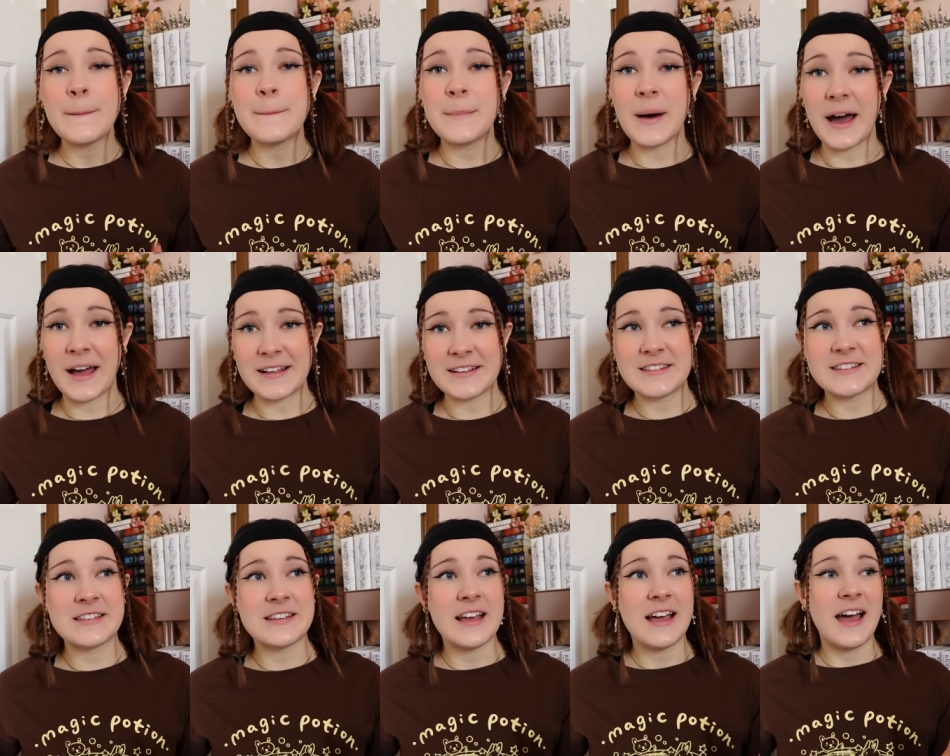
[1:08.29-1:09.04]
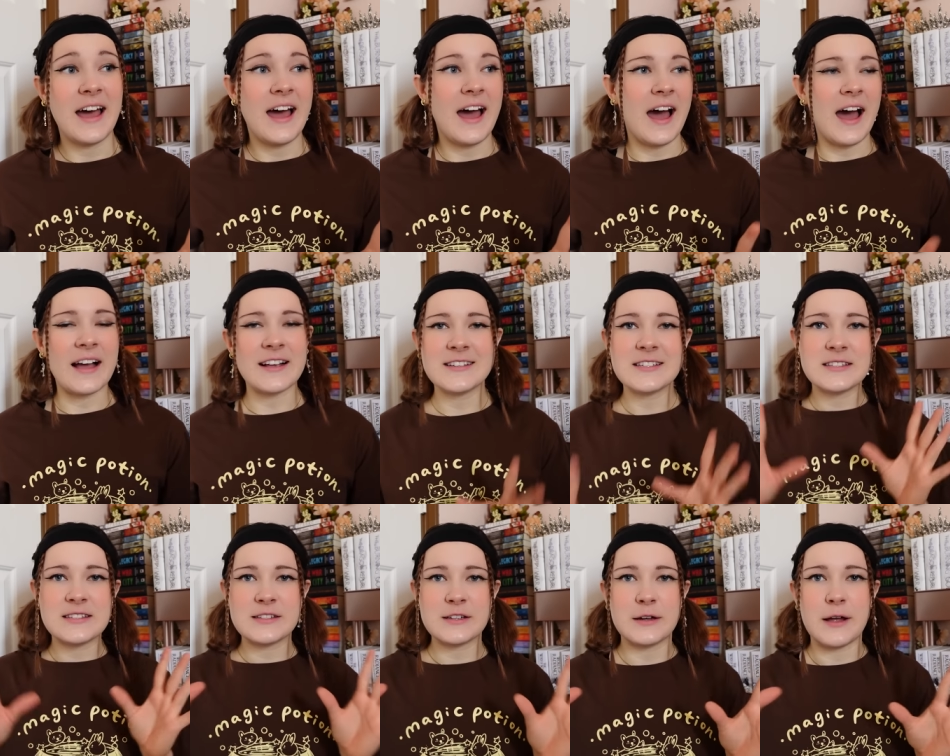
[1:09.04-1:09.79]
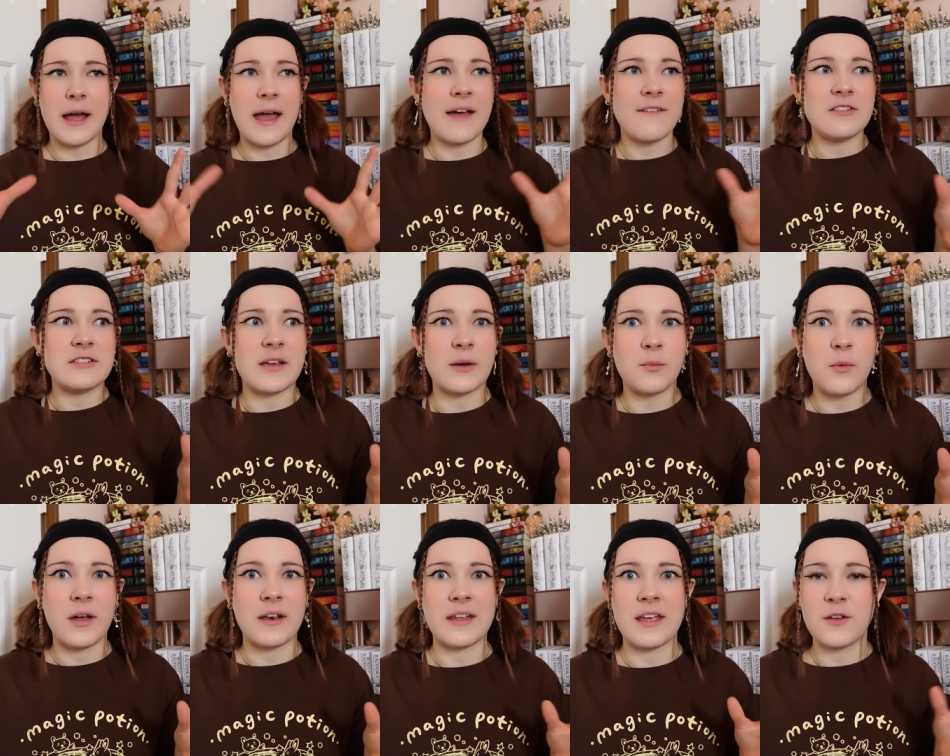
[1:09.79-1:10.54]
But I just, I haven't done
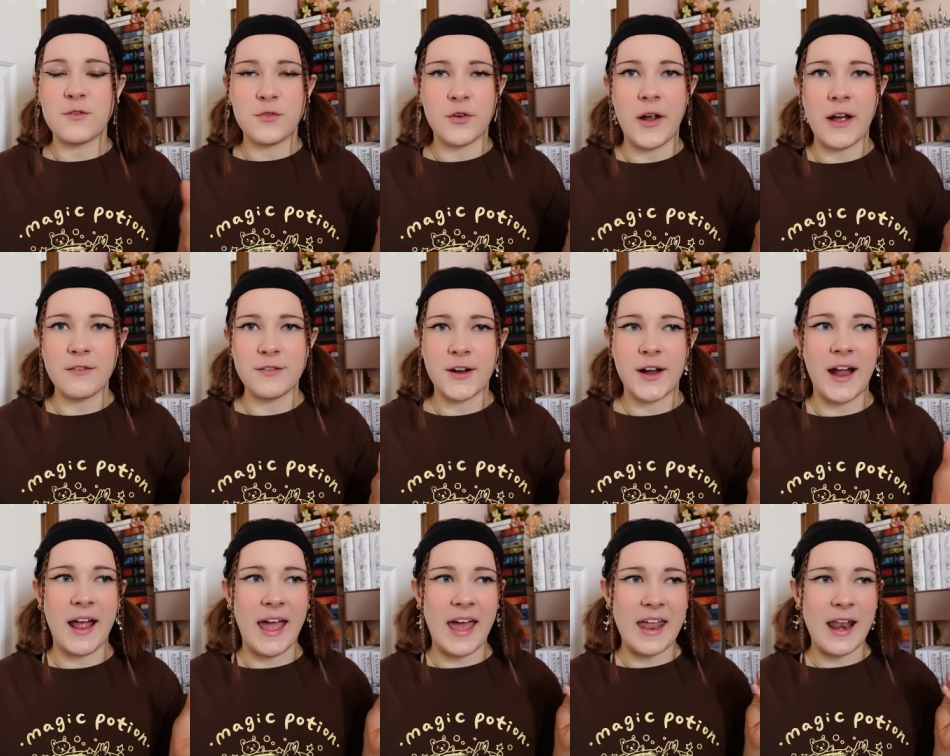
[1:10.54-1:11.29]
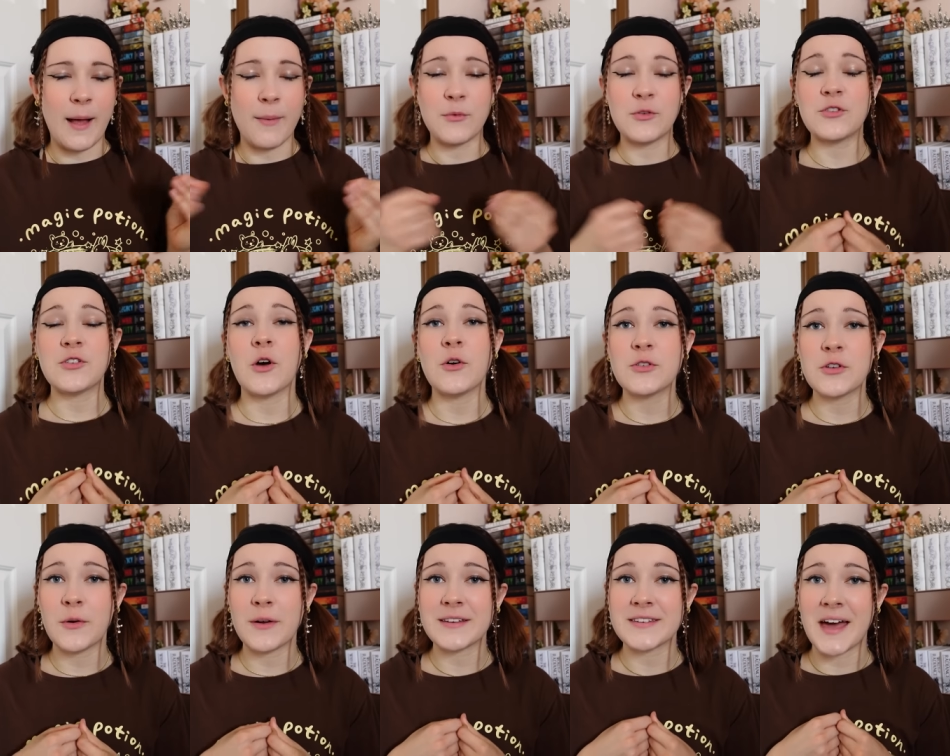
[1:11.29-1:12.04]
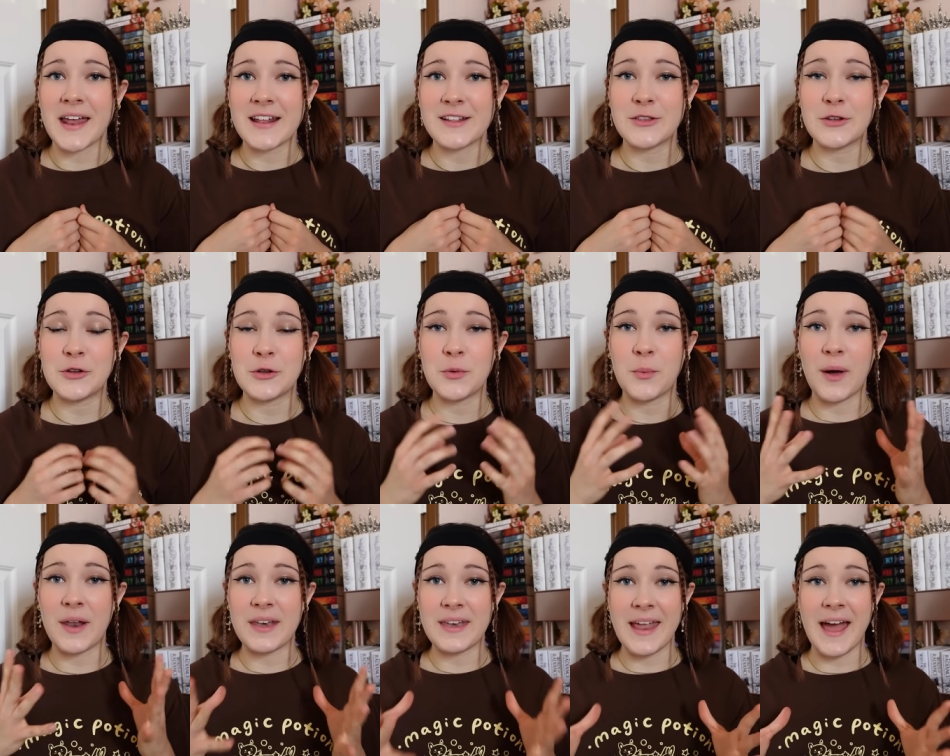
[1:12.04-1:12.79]
one in forever and I'm so, so excited to do
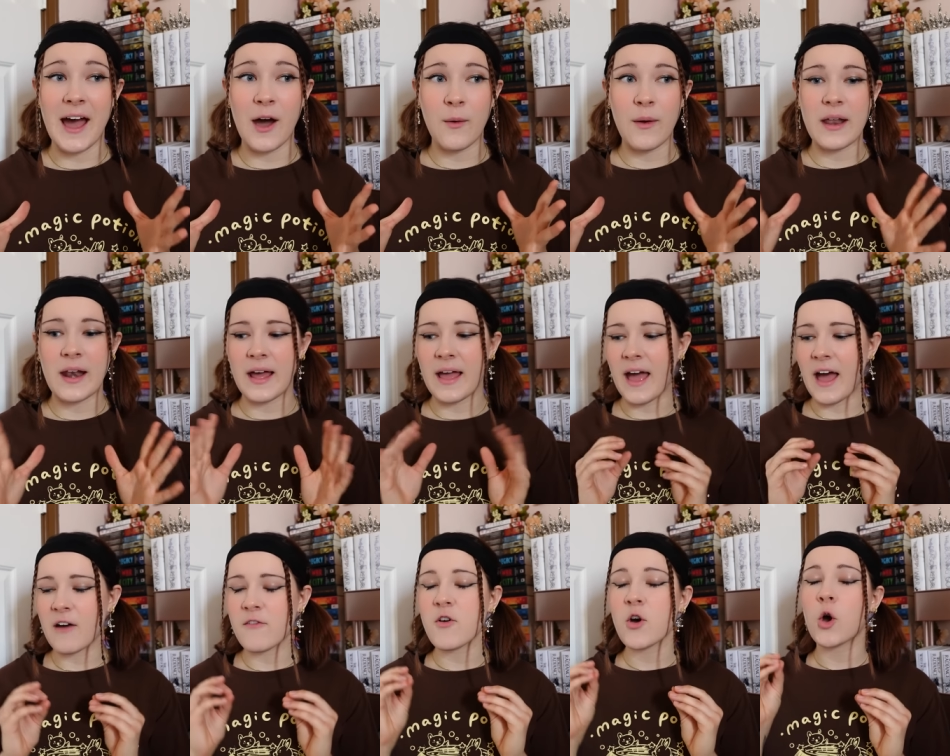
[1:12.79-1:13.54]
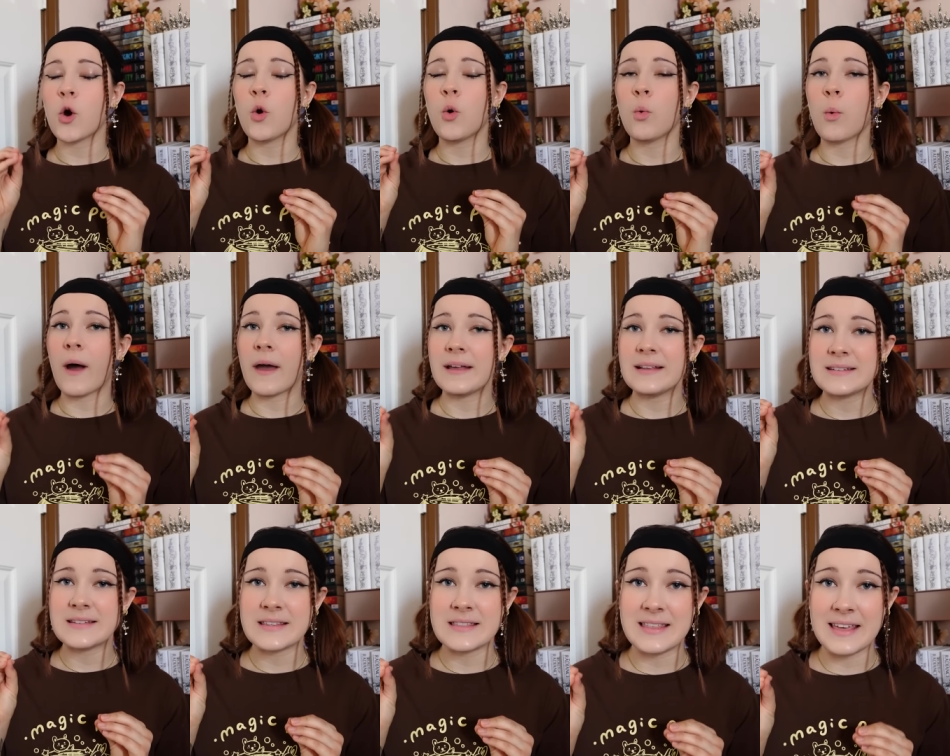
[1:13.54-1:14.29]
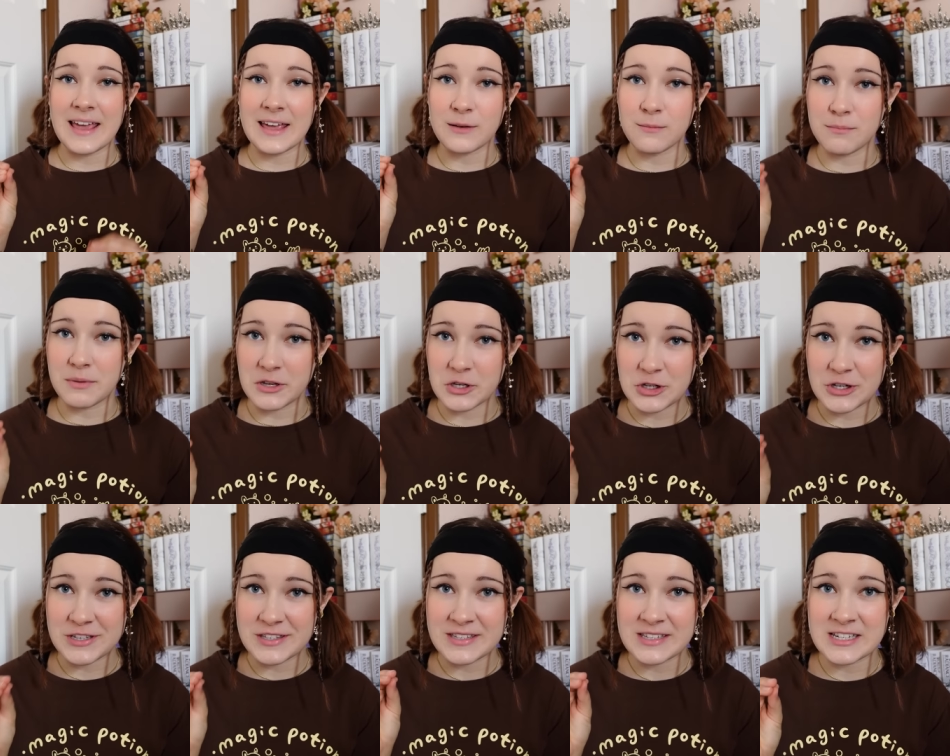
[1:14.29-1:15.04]
one now. And I have quite the
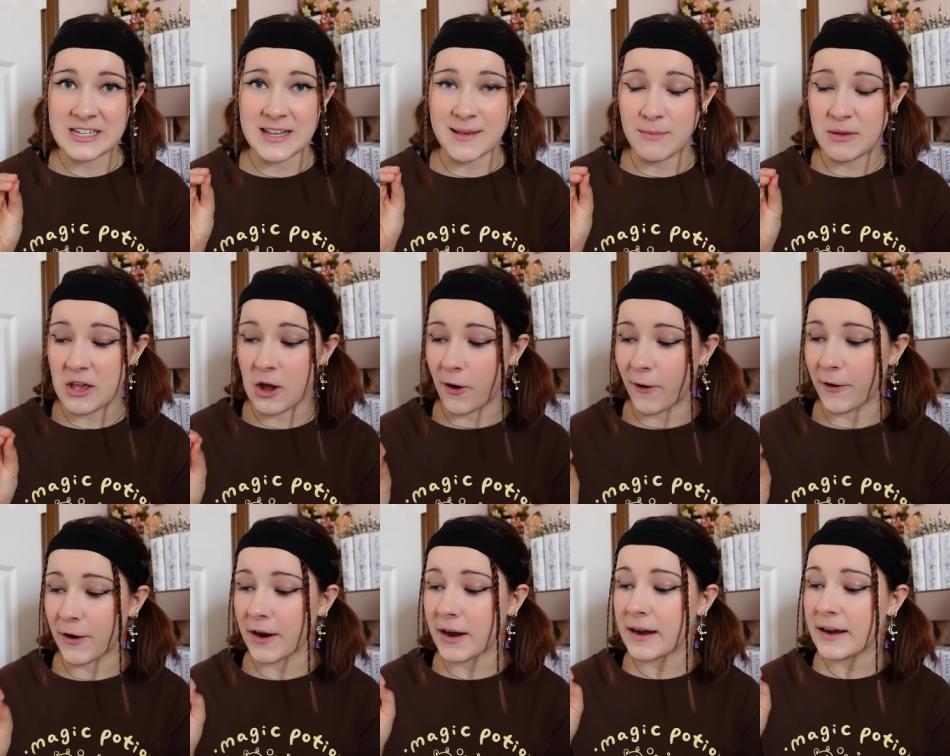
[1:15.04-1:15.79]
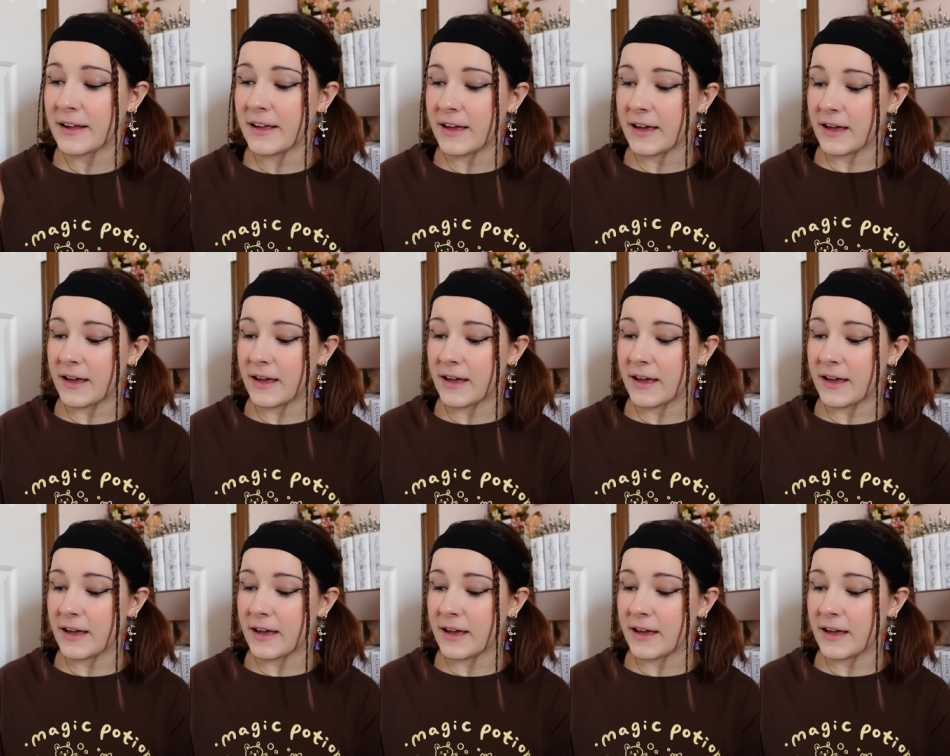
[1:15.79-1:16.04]
ambitious TBR.